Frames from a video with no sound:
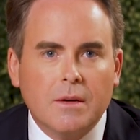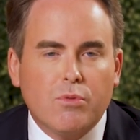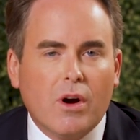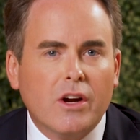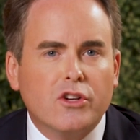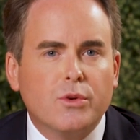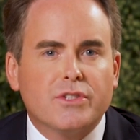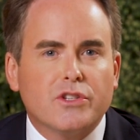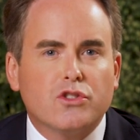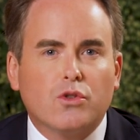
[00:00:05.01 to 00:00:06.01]
Prior to his
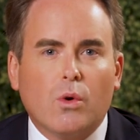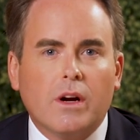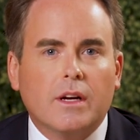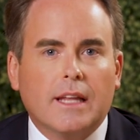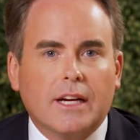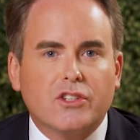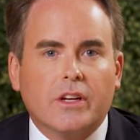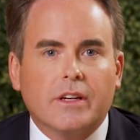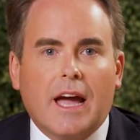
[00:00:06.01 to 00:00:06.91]
historic election,